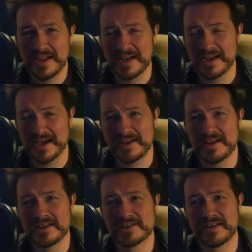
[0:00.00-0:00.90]
He died,
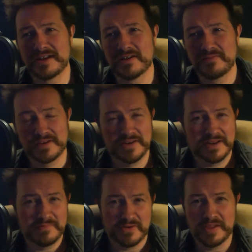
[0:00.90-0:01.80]
so that Errol Flynn could
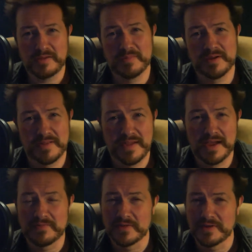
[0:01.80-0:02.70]
have a drinking buddy in the
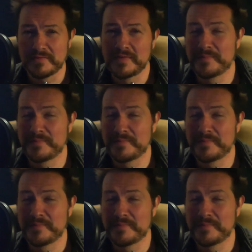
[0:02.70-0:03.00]
afterlife.